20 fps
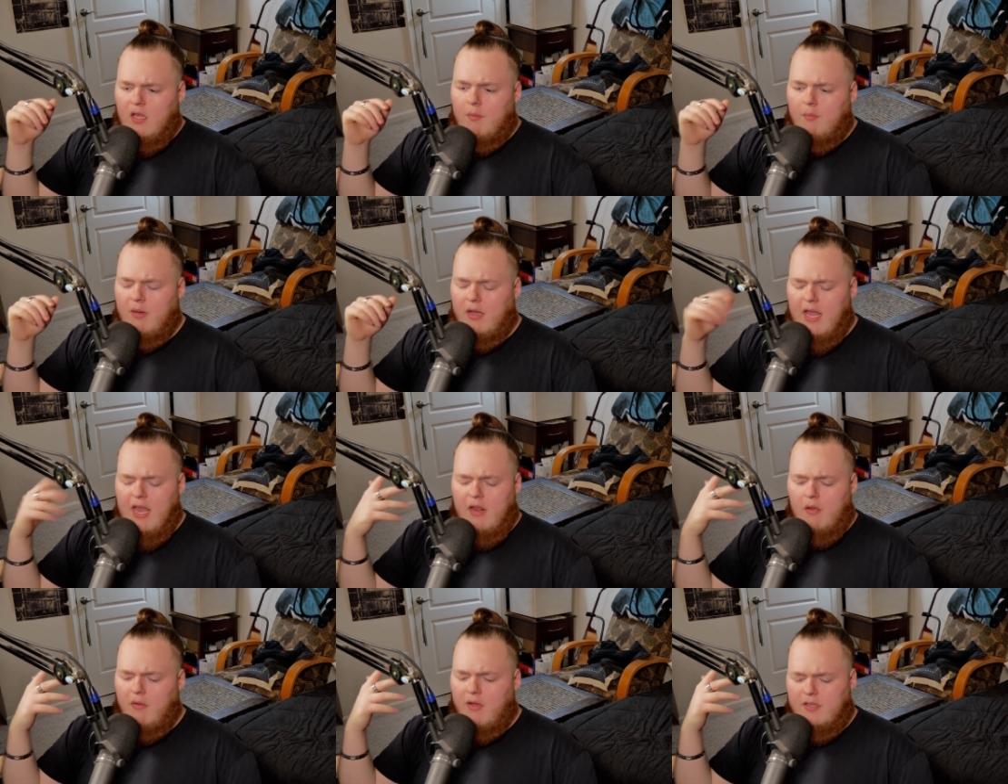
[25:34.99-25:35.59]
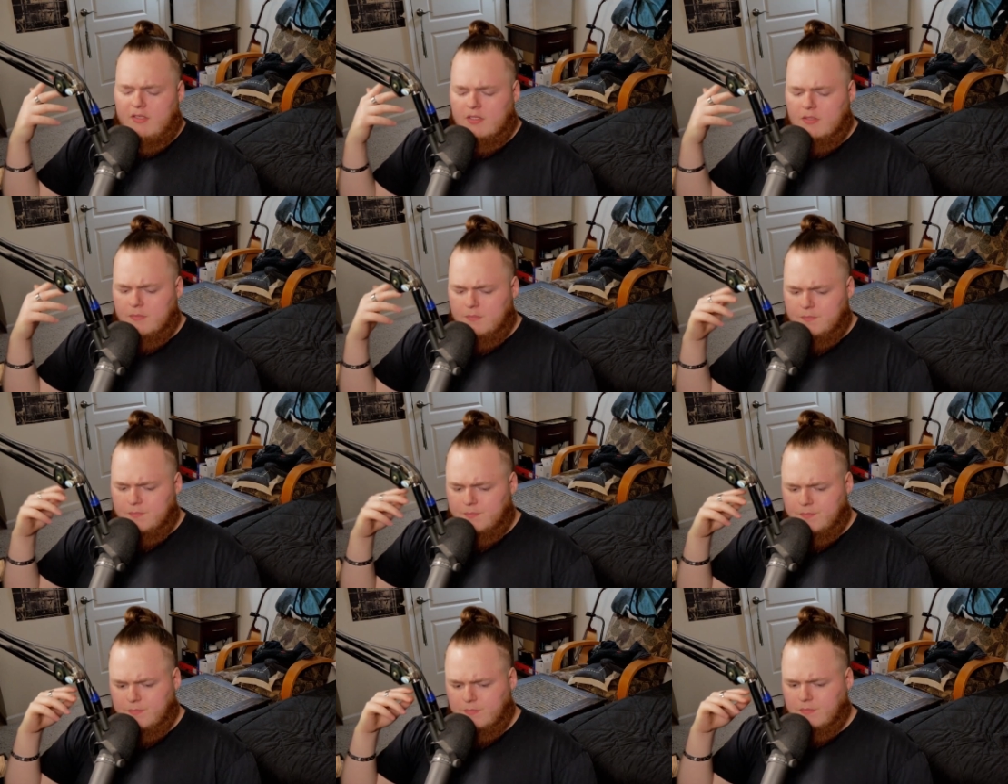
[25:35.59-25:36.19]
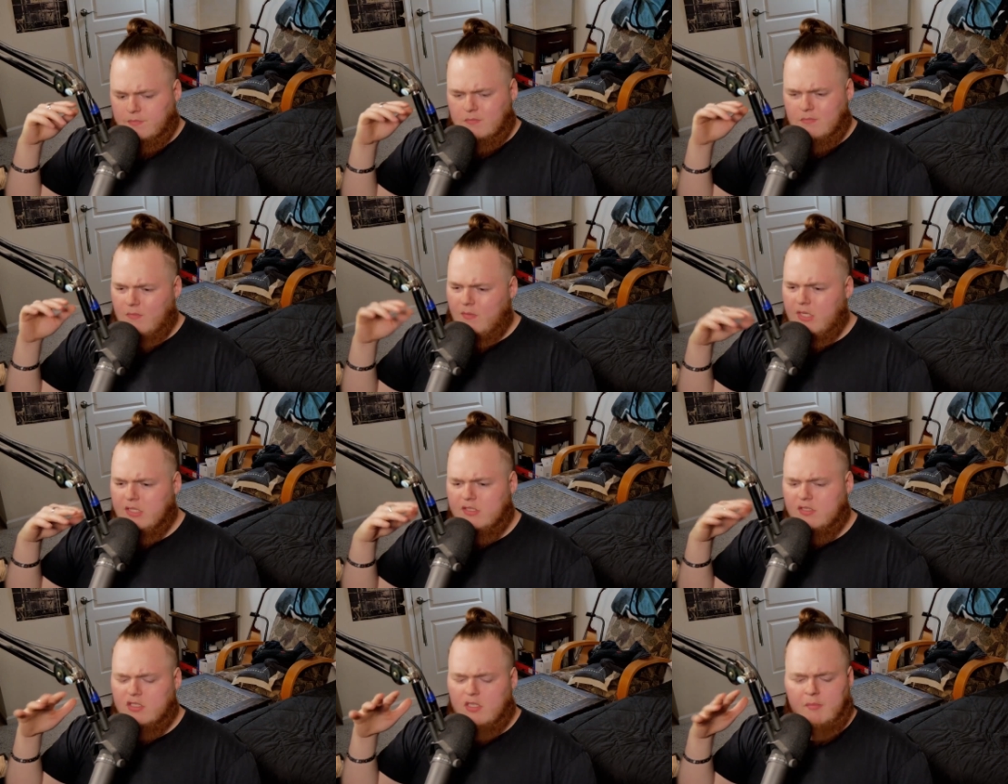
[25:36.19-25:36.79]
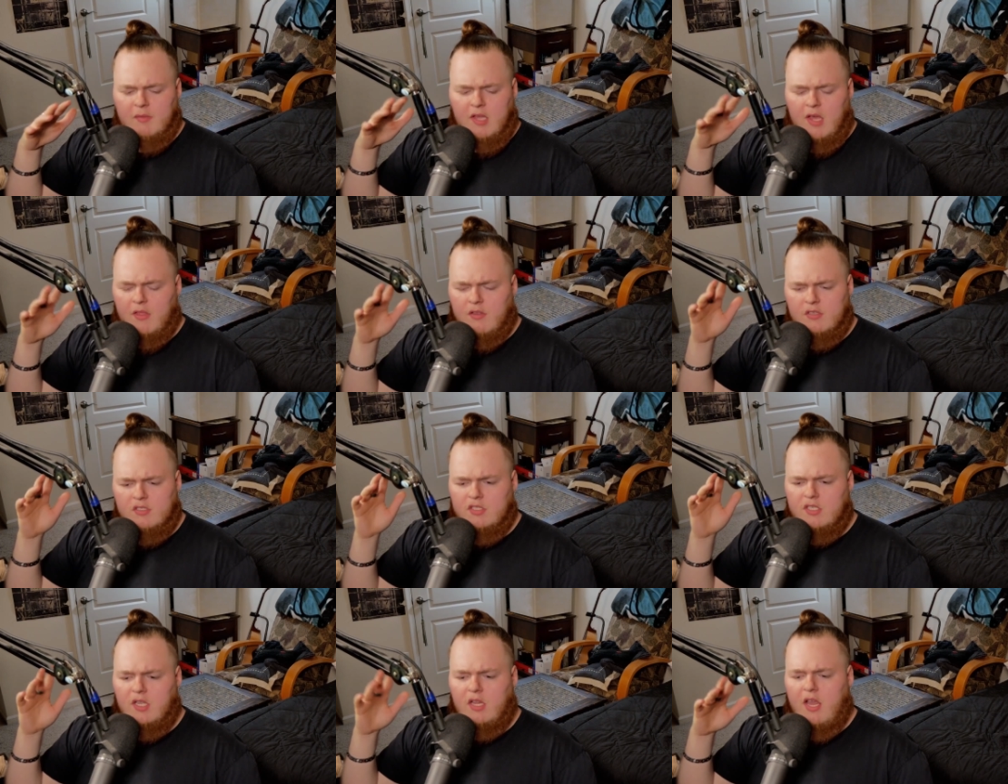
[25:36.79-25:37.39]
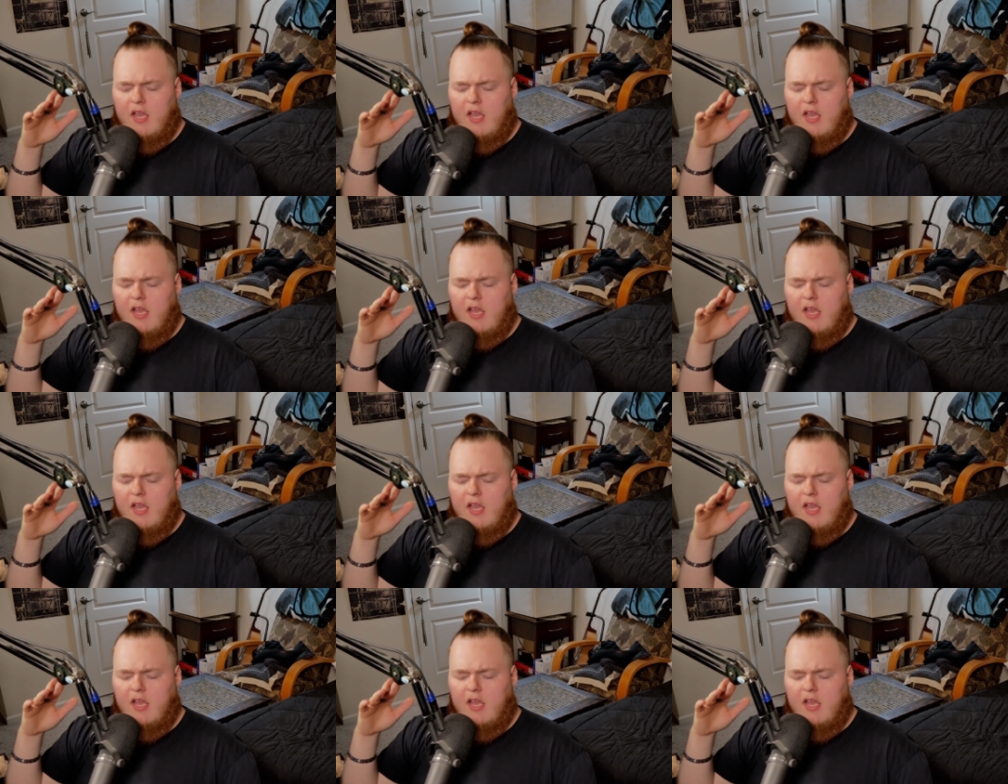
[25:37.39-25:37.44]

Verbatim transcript: But anyways, some of the other shit,